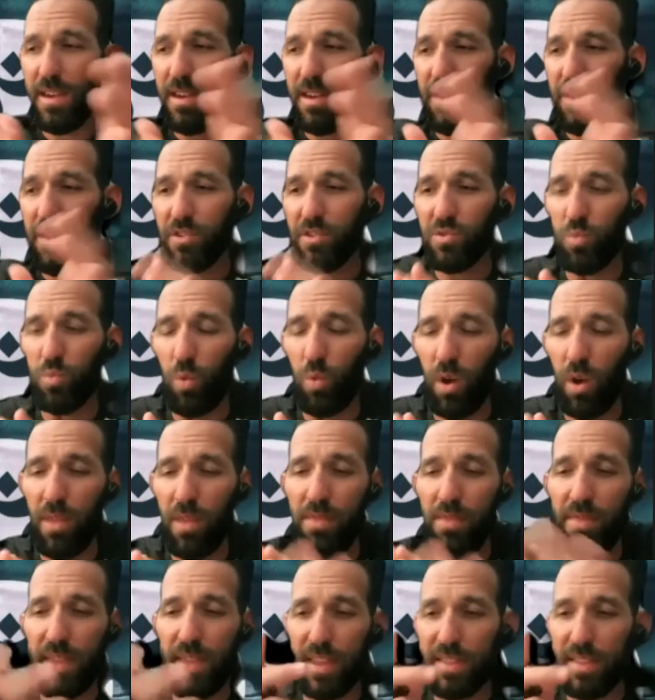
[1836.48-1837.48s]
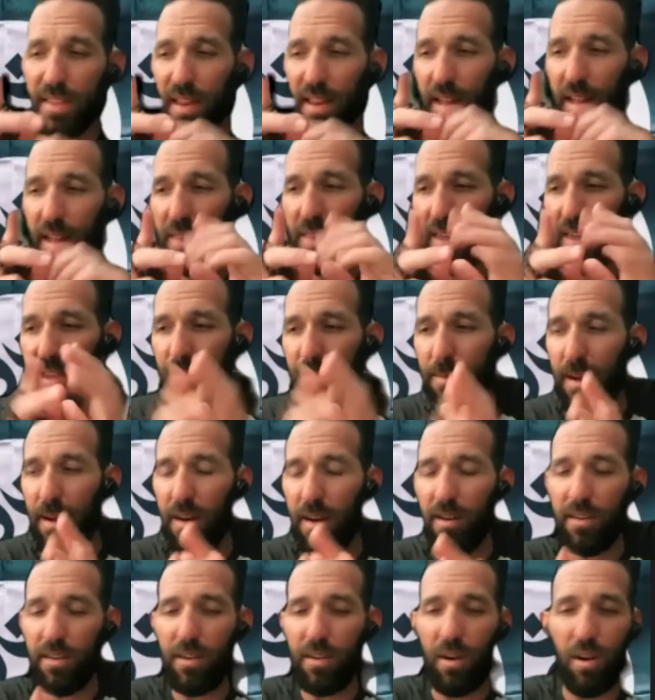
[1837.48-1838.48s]
there's one thing that I think
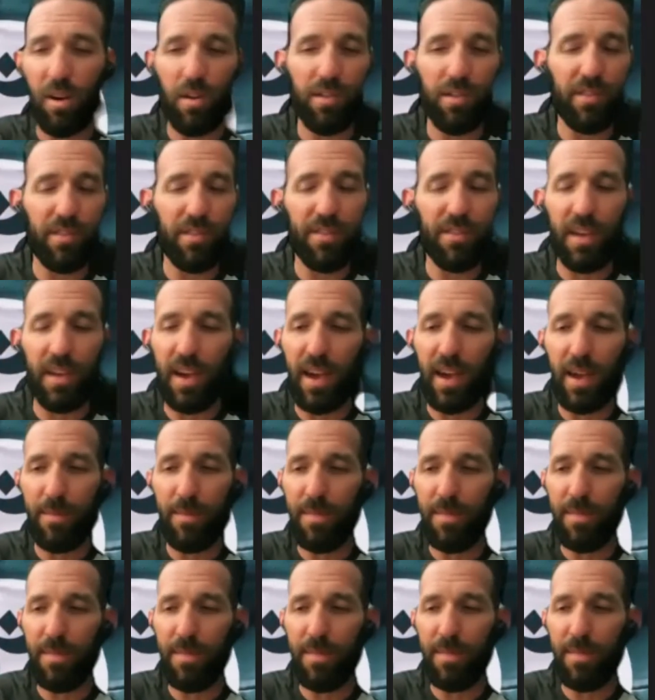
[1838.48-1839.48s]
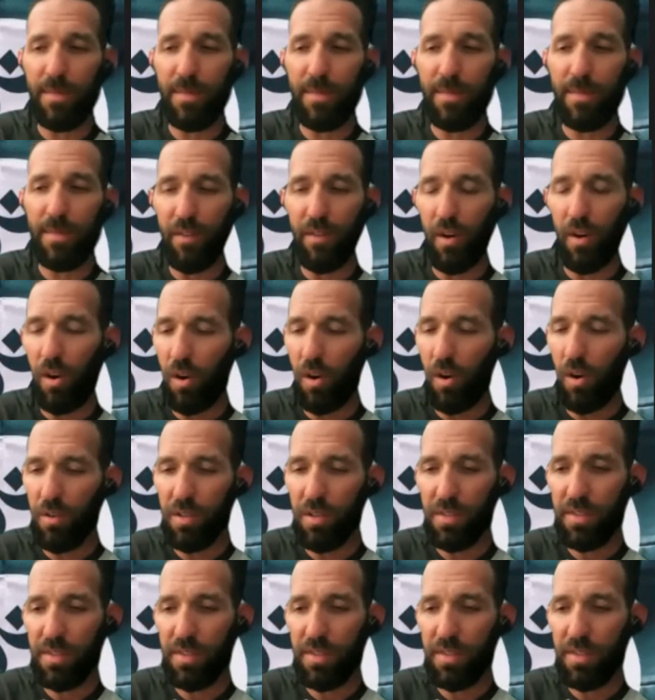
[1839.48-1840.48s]
about all the time, that of all the
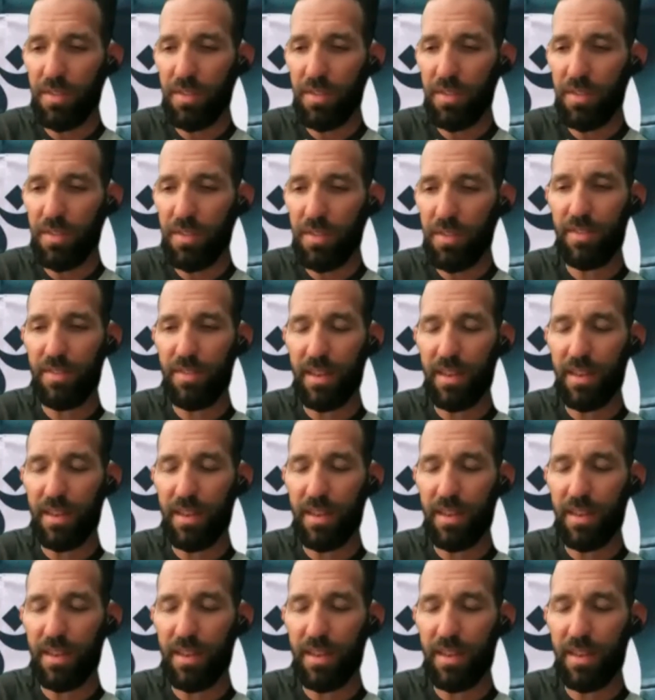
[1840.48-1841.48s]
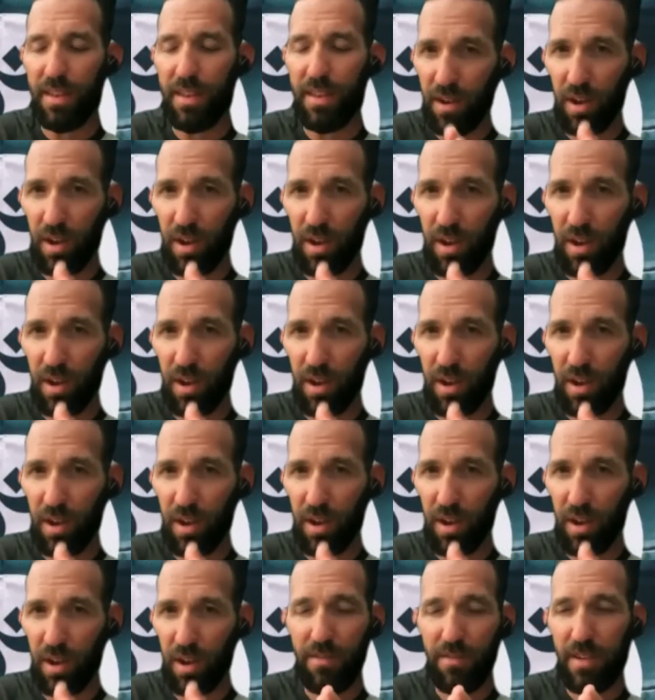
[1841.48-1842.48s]
things that I've been working on in my
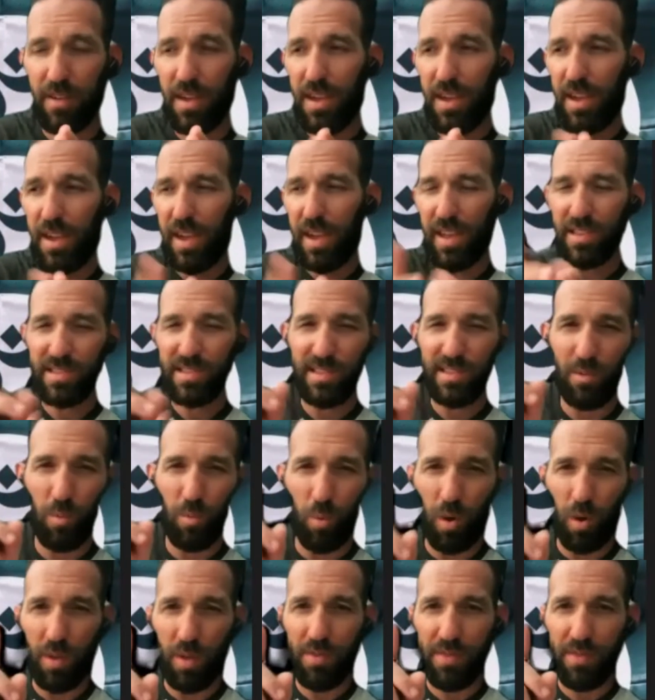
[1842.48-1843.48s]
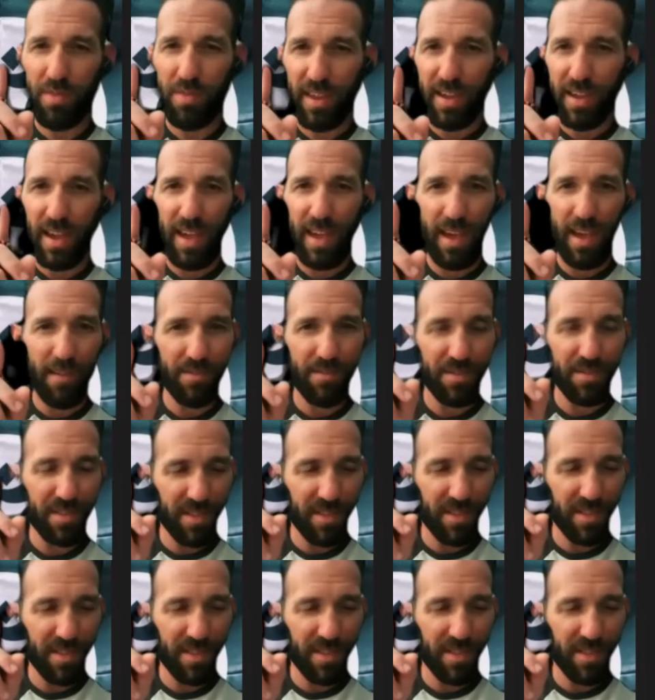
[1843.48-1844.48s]
life, it's the one thing I have
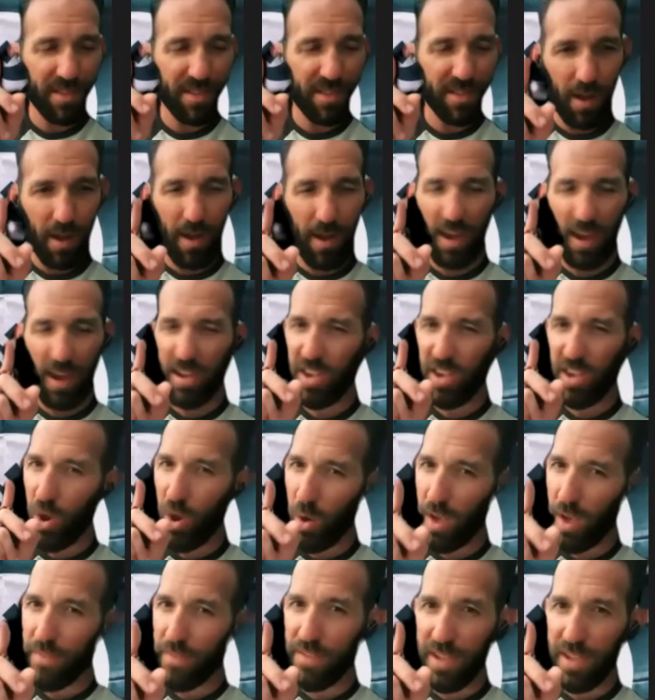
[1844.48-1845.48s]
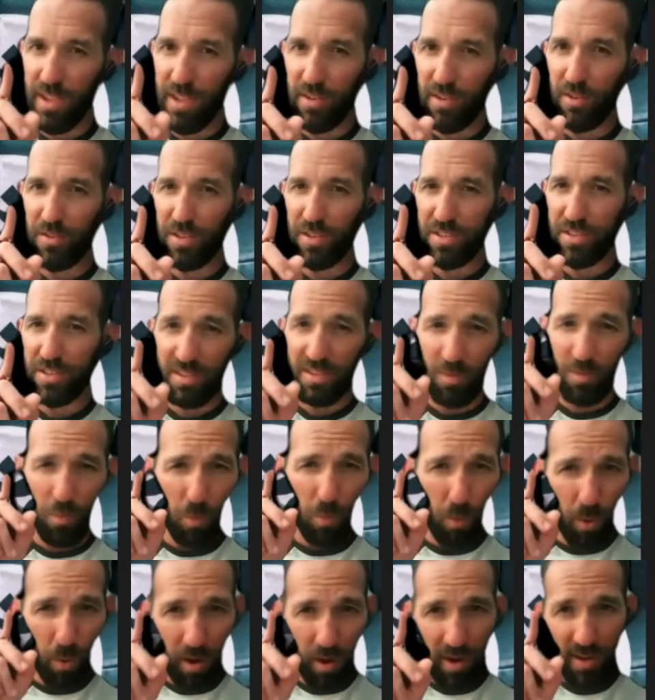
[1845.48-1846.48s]
zero problem. I know I've healed. It's the
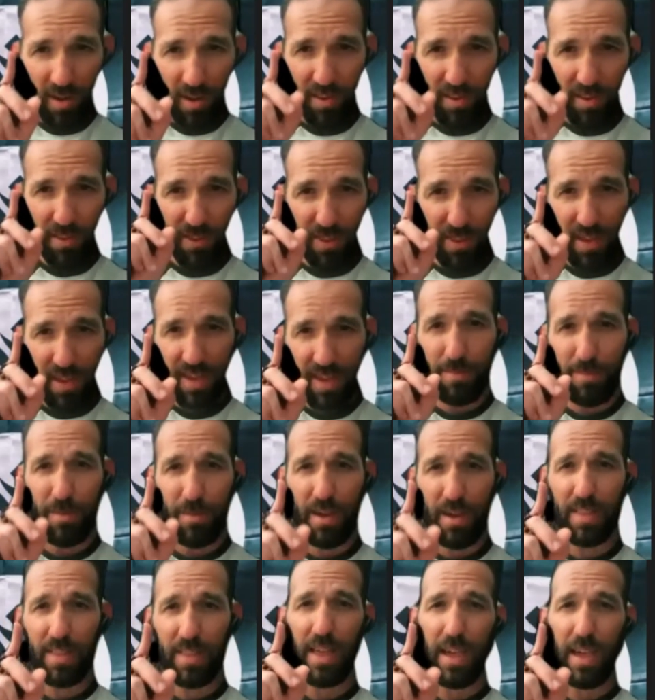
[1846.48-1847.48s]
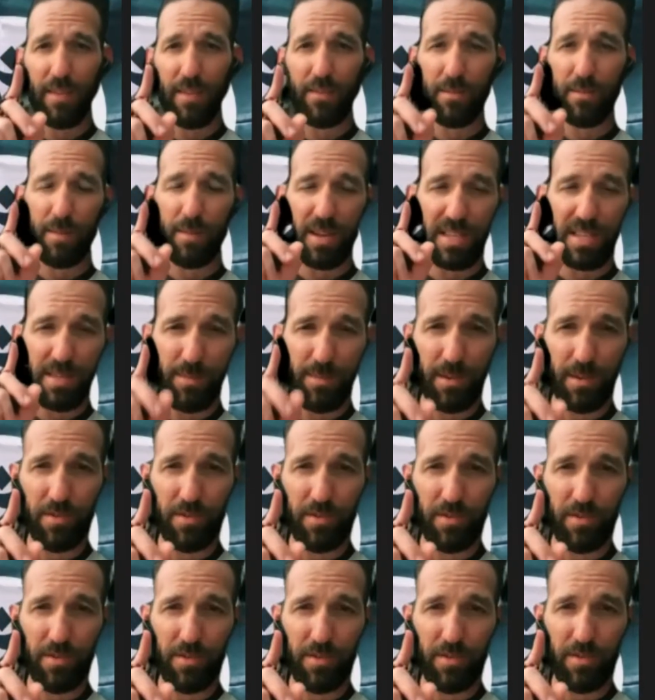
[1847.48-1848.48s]
one thing in my life, in my
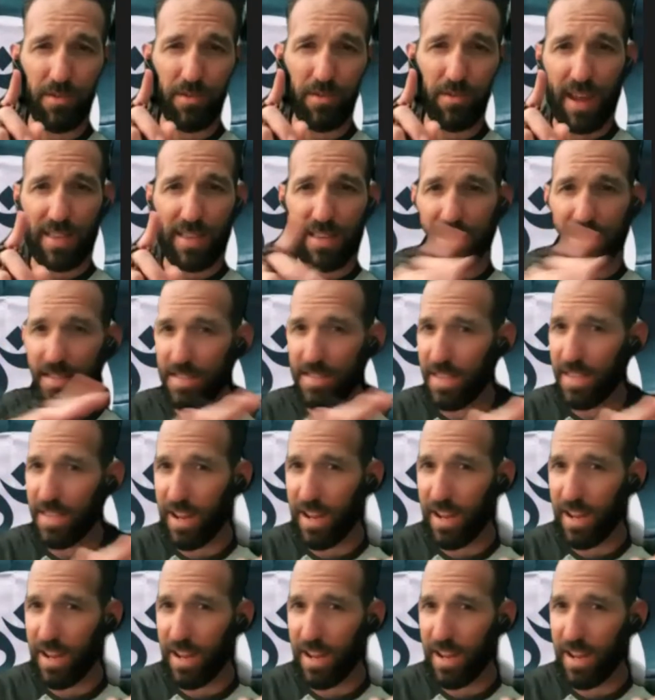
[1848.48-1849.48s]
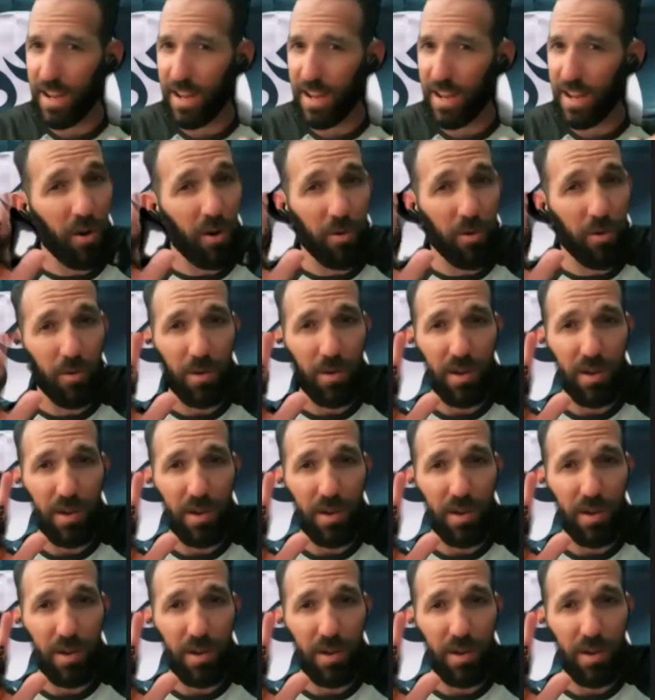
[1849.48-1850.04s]
spiritual practice, that I know